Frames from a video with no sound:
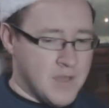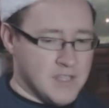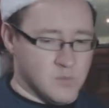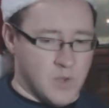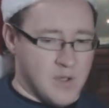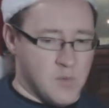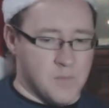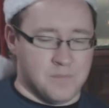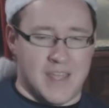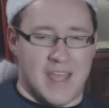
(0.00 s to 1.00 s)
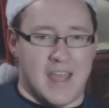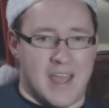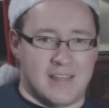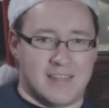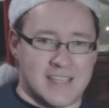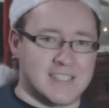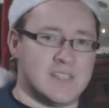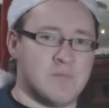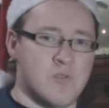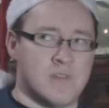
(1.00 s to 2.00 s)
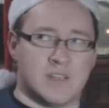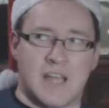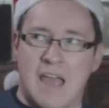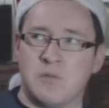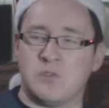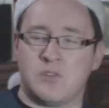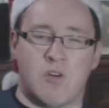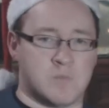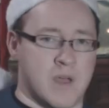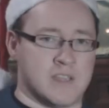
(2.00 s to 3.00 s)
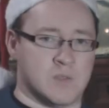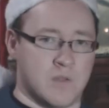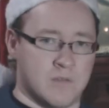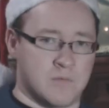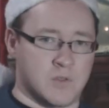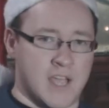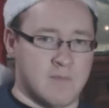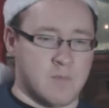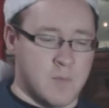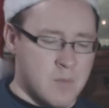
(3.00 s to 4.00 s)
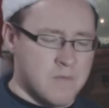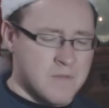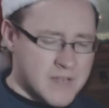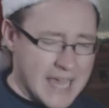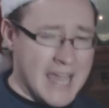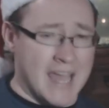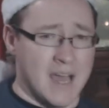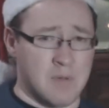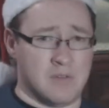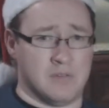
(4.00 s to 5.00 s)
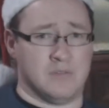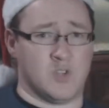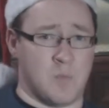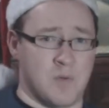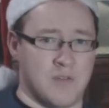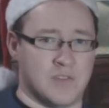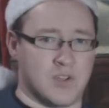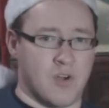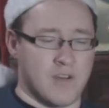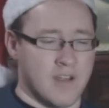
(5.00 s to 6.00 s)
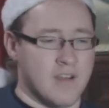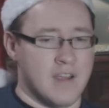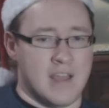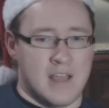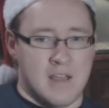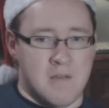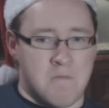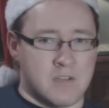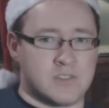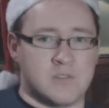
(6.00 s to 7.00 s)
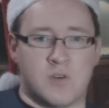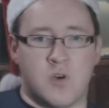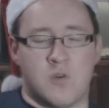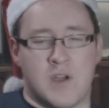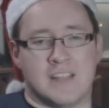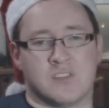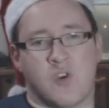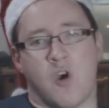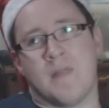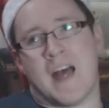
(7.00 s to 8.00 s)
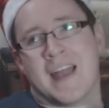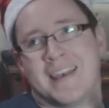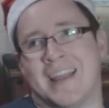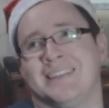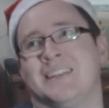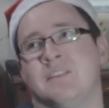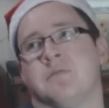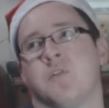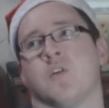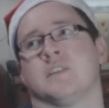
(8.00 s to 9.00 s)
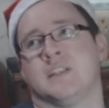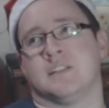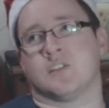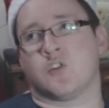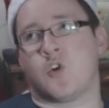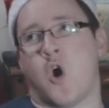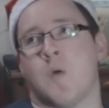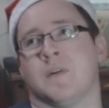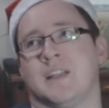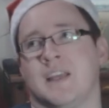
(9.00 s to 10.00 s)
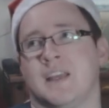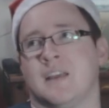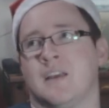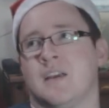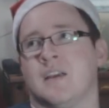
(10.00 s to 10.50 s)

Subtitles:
as well. This is the movie, like everyone talks about It's a Wonderful Life, but people forget about Shop Around the Corner. First of all, it's got that 1940s comedy